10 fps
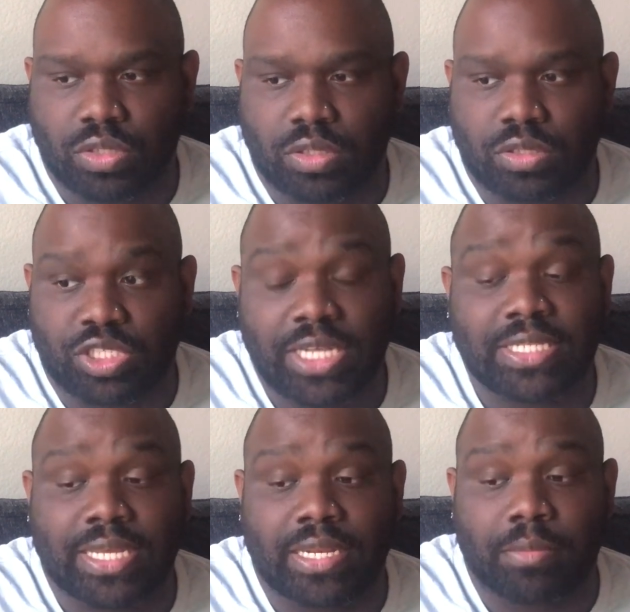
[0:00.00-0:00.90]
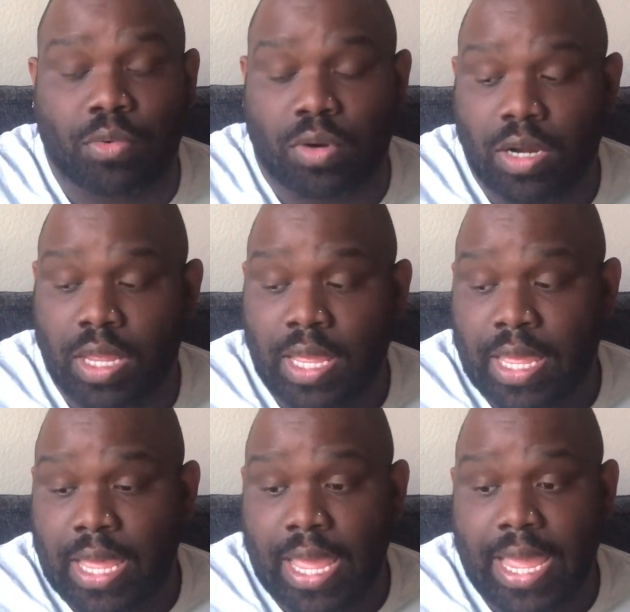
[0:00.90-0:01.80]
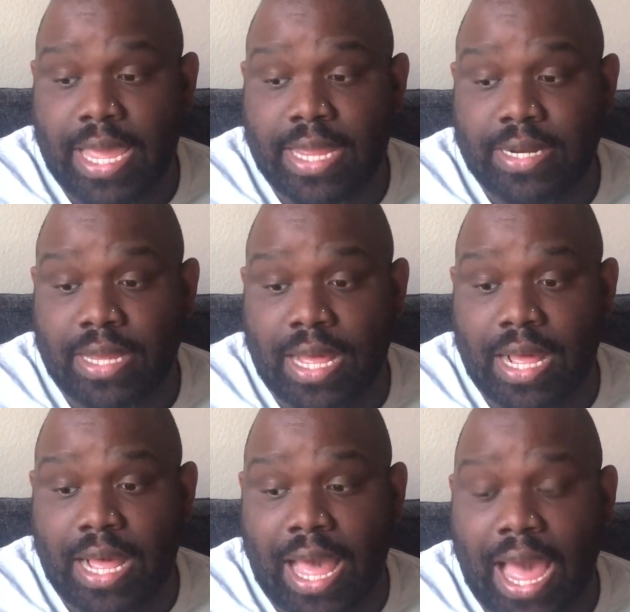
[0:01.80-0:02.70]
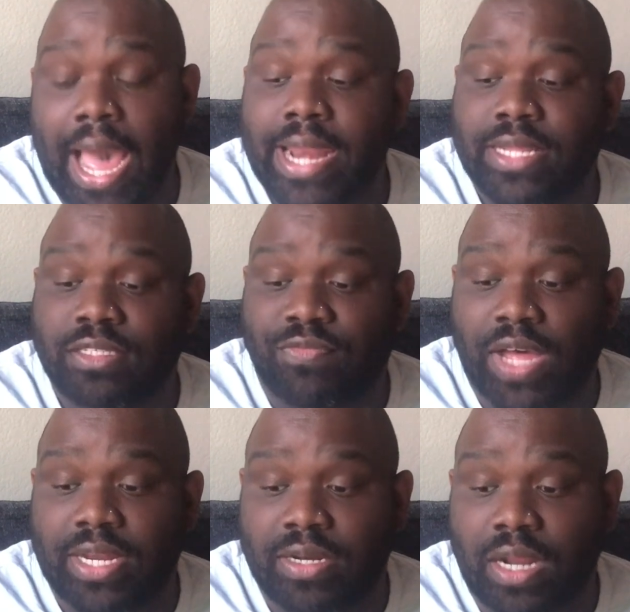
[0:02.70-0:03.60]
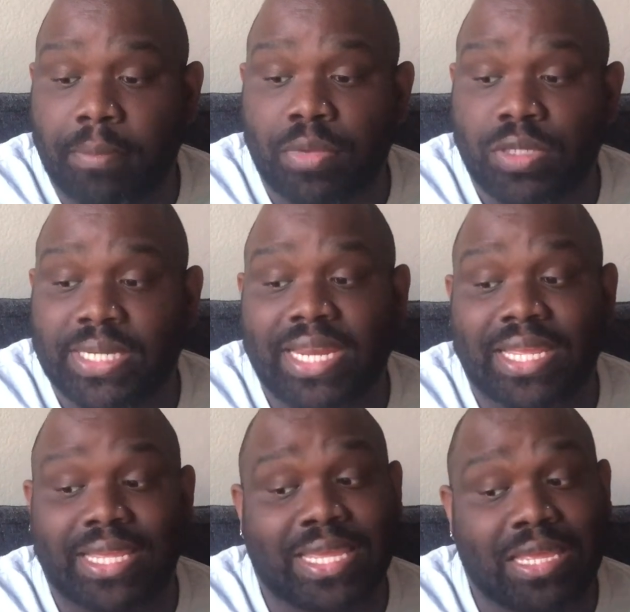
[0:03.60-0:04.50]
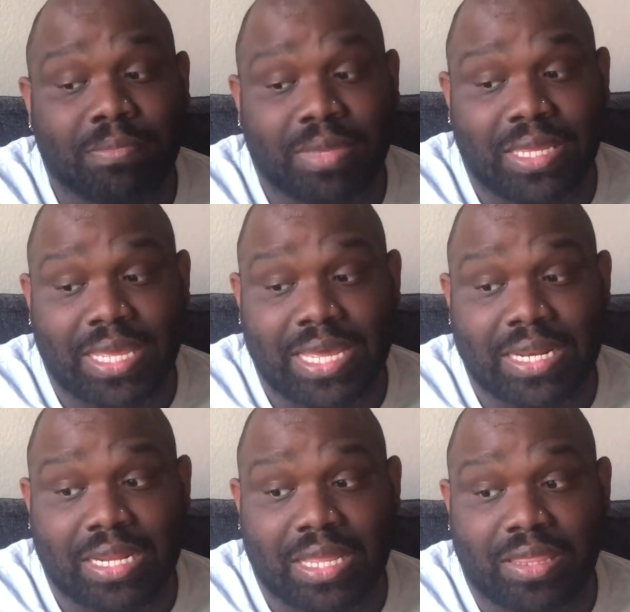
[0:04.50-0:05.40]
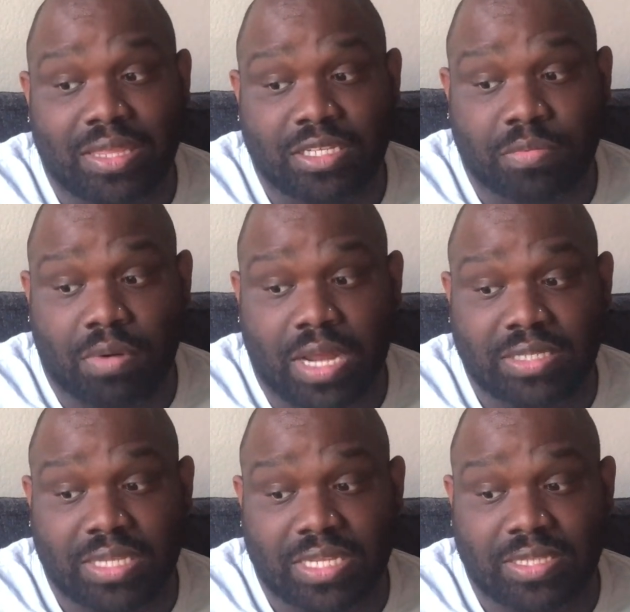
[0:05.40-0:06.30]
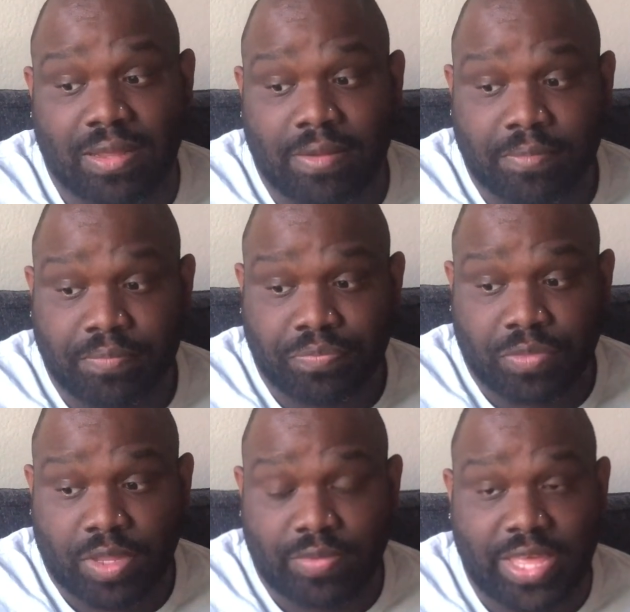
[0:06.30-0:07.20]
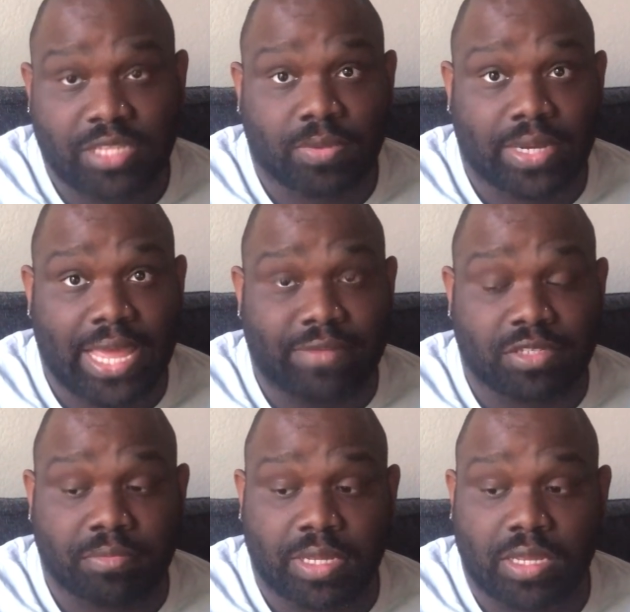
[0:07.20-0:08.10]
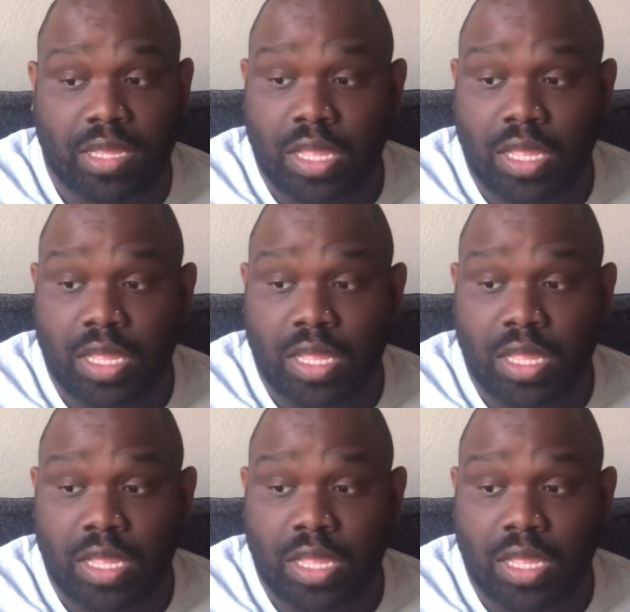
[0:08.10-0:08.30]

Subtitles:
Jessica anymore. And I need to find a number that can keep me in this process. That's what it gave to me.